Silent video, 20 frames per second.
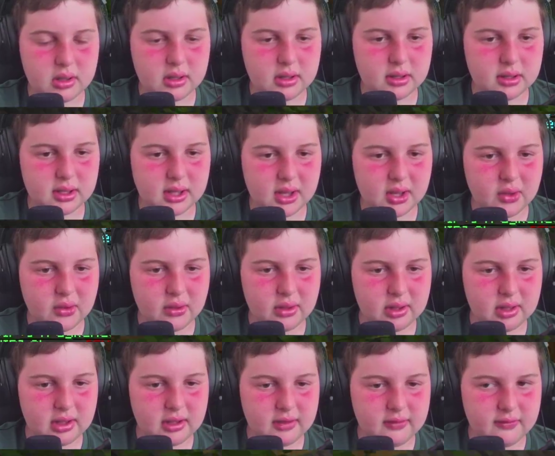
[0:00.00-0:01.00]
Now,
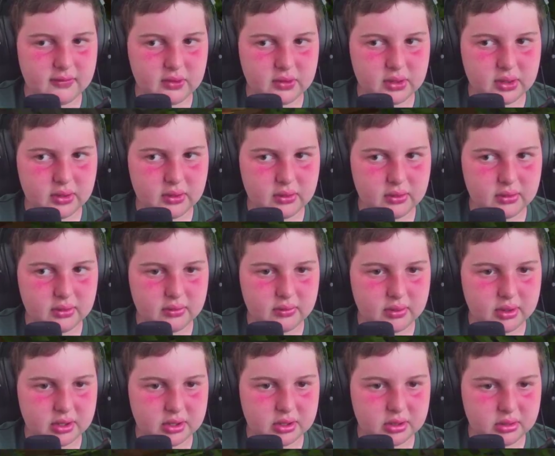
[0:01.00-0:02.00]
if you don't
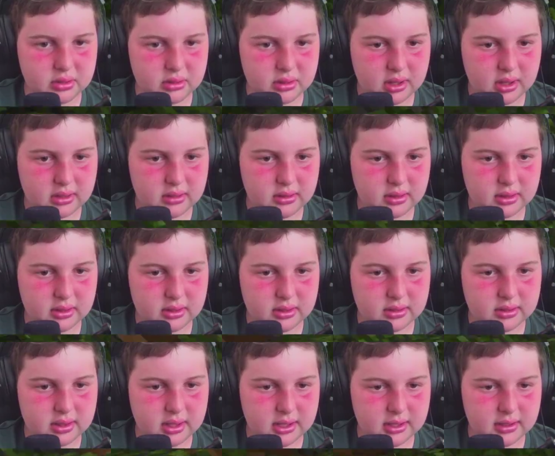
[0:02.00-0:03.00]
want to do this, you can just
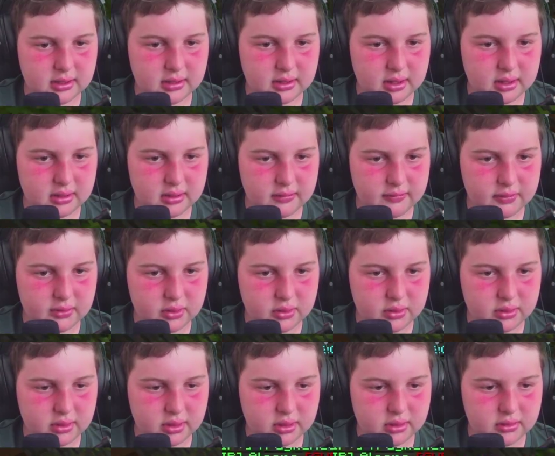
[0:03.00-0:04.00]
take other
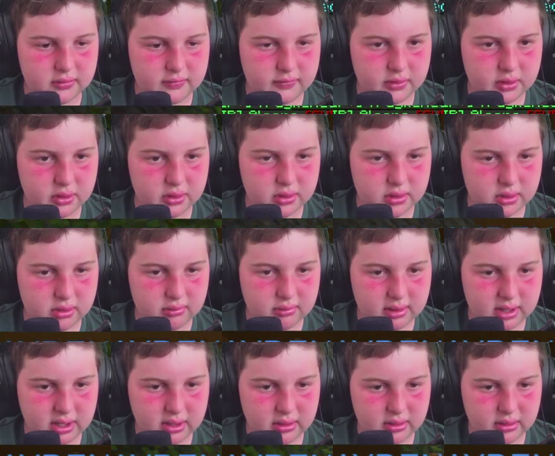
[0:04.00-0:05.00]
photos on your phone as
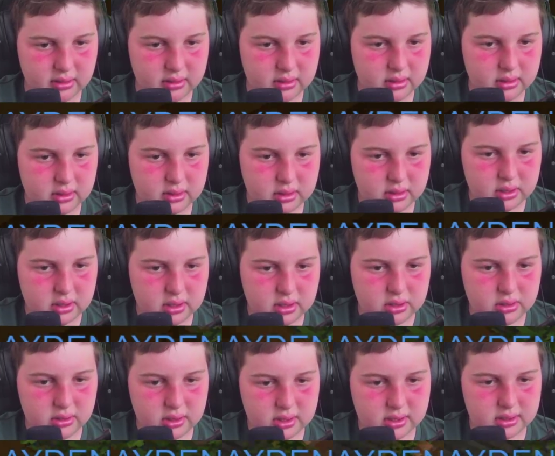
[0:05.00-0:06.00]
well.
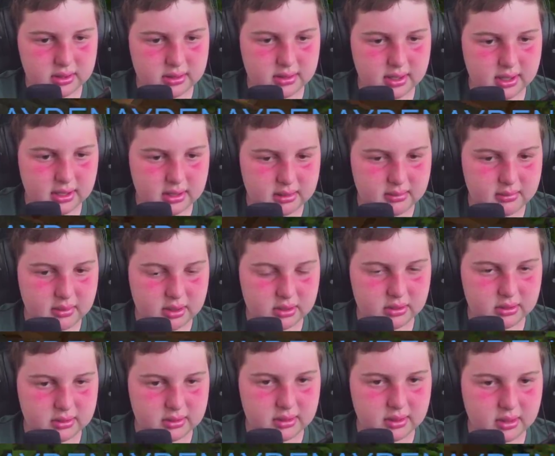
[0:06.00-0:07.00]
you can just take them on
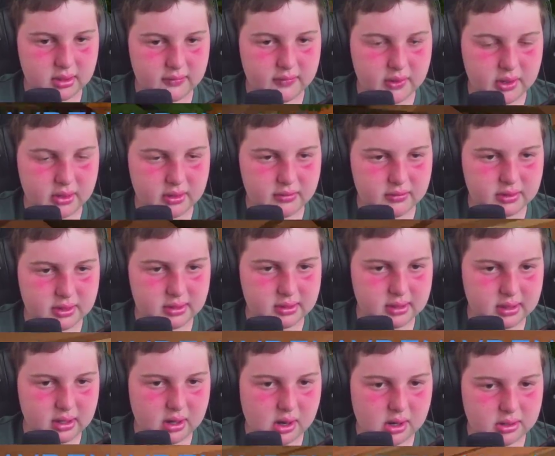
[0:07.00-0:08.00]
yourself. However,
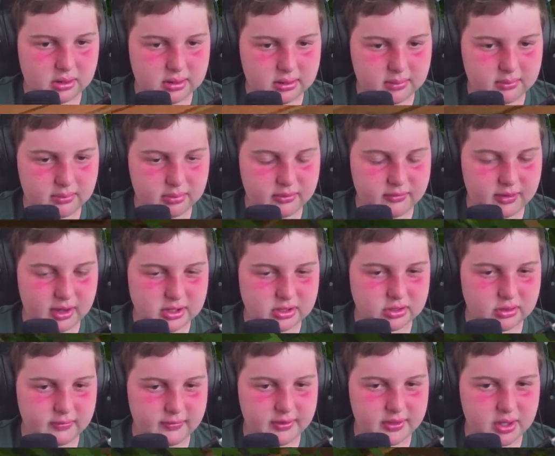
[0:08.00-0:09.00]
there are some
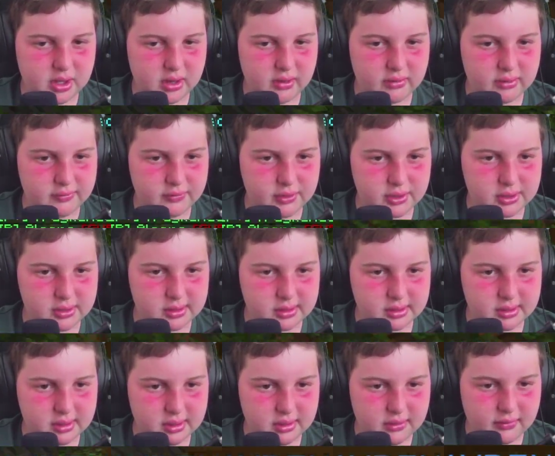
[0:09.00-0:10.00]
professional photographers
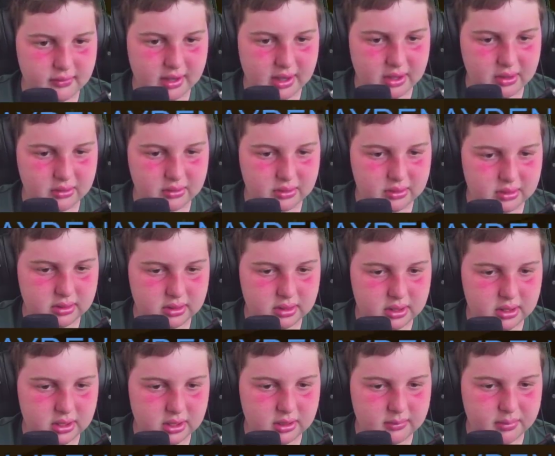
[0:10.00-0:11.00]
around
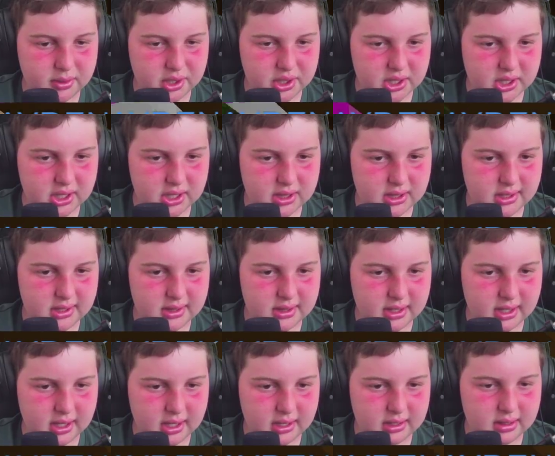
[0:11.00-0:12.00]
the park, and
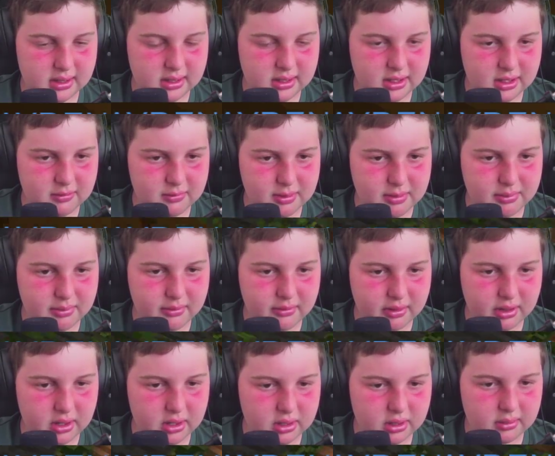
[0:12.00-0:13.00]
these people
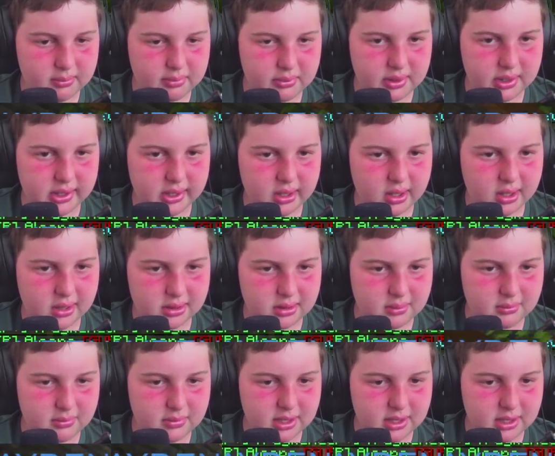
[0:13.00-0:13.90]
are pretty awesome.